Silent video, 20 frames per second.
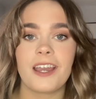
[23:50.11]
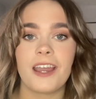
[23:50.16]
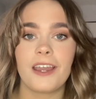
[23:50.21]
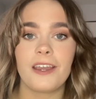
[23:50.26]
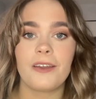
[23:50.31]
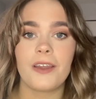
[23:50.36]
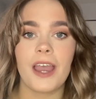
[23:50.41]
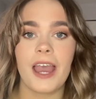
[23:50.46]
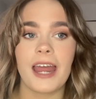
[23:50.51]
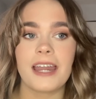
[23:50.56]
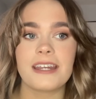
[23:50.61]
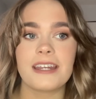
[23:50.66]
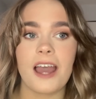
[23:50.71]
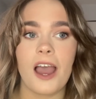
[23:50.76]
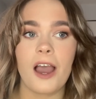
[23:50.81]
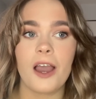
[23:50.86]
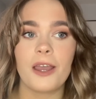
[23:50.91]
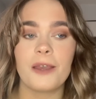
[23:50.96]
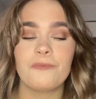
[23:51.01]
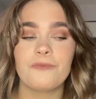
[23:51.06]
and
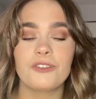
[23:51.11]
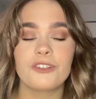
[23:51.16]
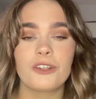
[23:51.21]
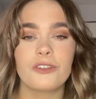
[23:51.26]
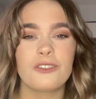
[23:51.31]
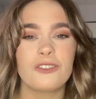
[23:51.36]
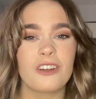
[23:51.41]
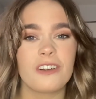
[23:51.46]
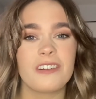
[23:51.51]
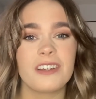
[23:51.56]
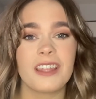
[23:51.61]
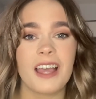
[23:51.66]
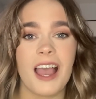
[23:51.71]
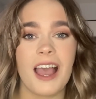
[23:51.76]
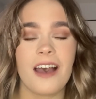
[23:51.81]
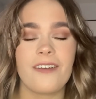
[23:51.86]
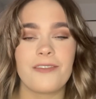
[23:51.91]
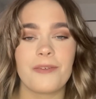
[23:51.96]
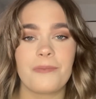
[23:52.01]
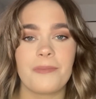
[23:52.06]
I'm so sorry that I
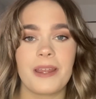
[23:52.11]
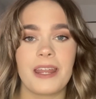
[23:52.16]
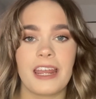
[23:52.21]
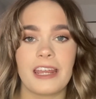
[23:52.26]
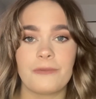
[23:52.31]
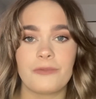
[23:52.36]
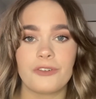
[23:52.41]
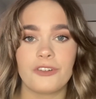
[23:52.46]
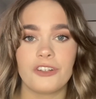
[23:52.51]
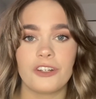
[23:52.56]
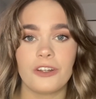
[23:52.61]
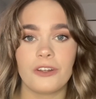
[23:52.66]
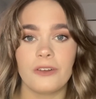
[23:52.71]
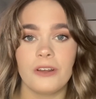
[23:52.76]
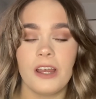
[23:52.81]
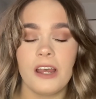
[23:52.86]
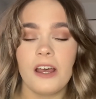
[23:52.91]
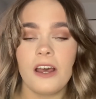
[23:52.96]
haven't been able to